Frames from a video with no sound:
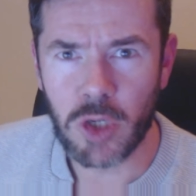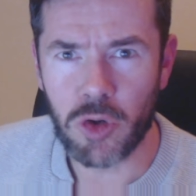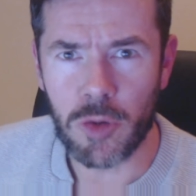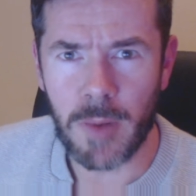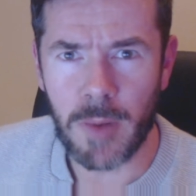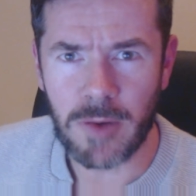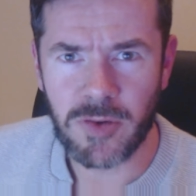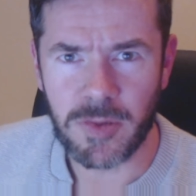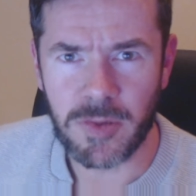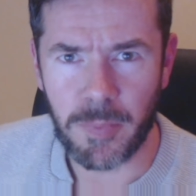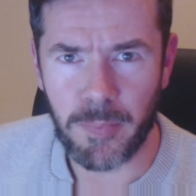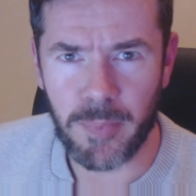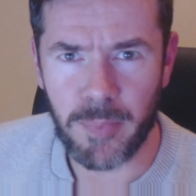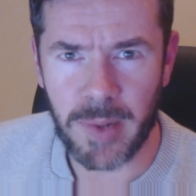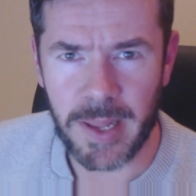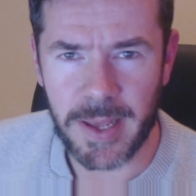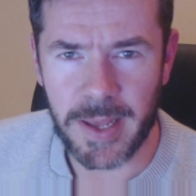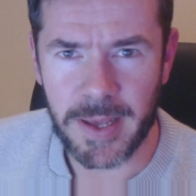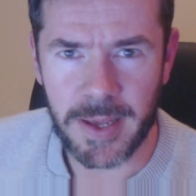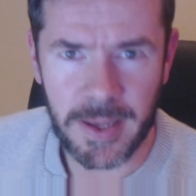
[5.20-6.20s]
are about to
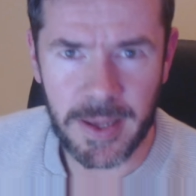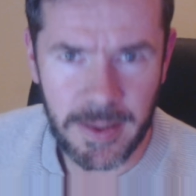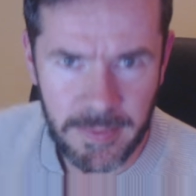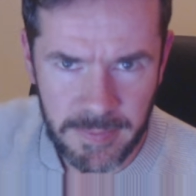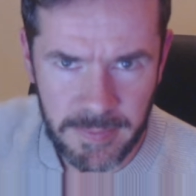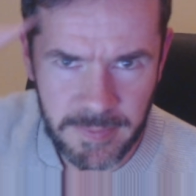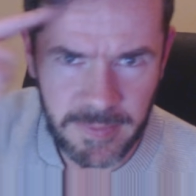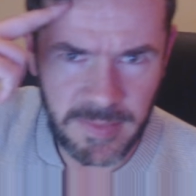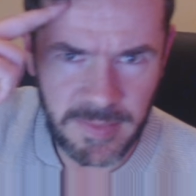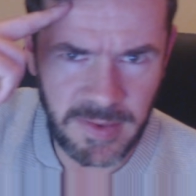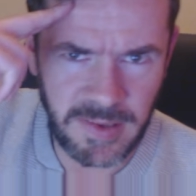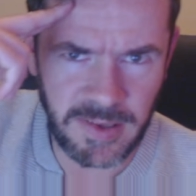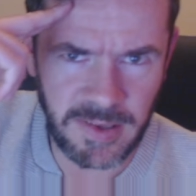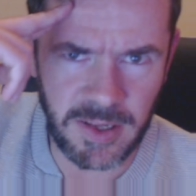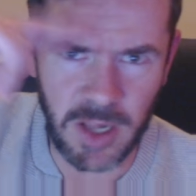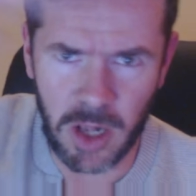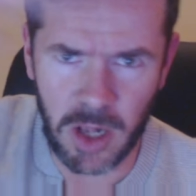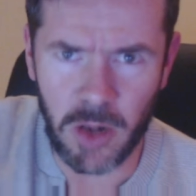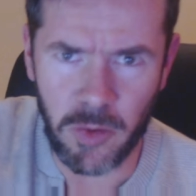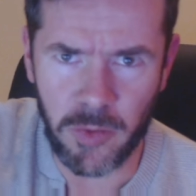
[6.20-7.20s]
play
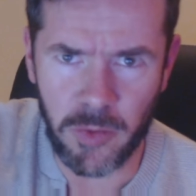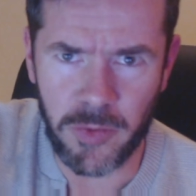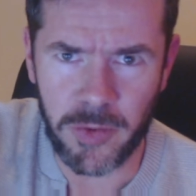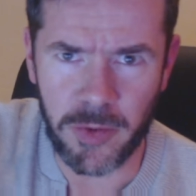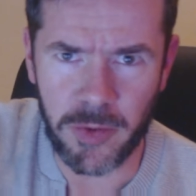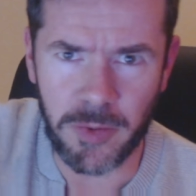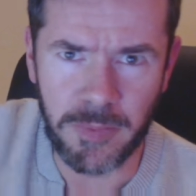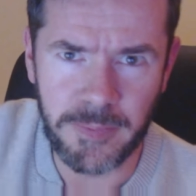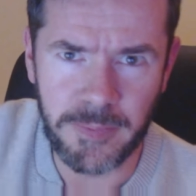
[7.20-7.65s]
salute you.